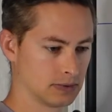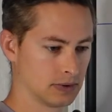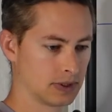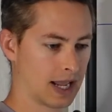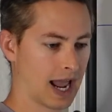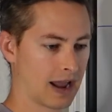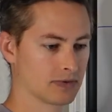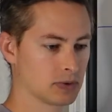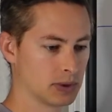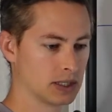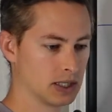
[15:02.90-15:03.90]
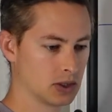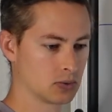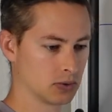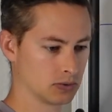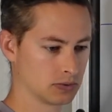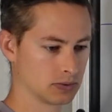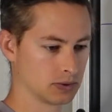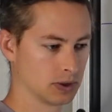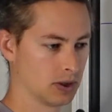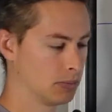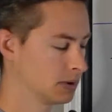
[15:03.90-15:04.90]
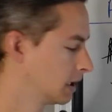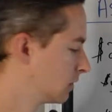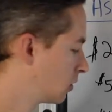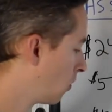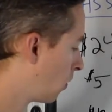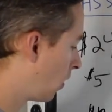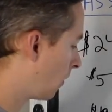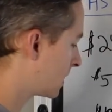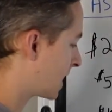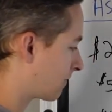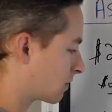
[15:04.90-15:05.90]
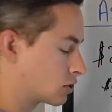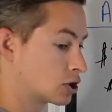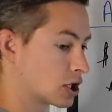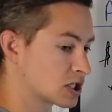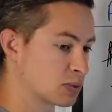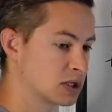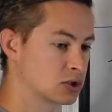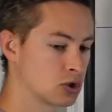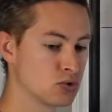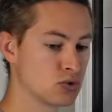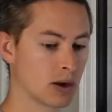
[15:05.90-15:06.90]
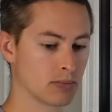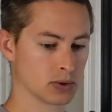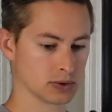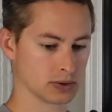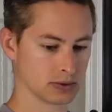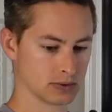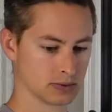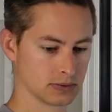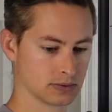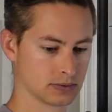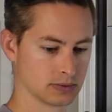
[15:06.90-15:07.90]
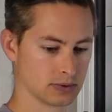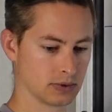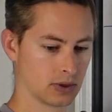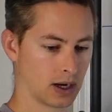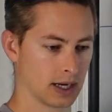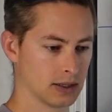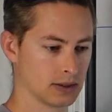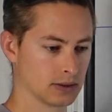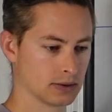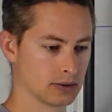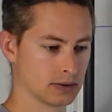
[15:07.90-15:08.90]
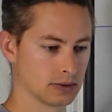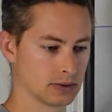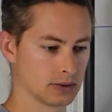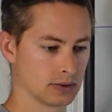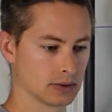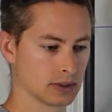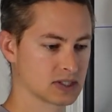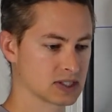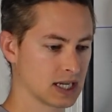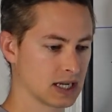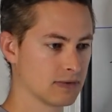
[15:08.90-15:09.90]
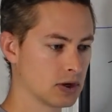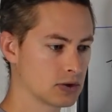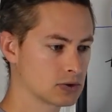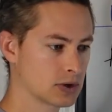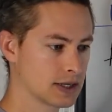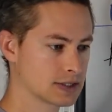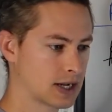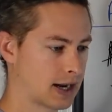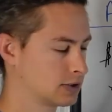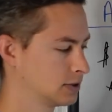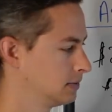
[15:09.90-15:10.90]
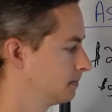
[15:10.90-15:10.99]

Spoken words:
they have to be equal, but they don't always have to just be two numbers. All right? Let's think of another transaction.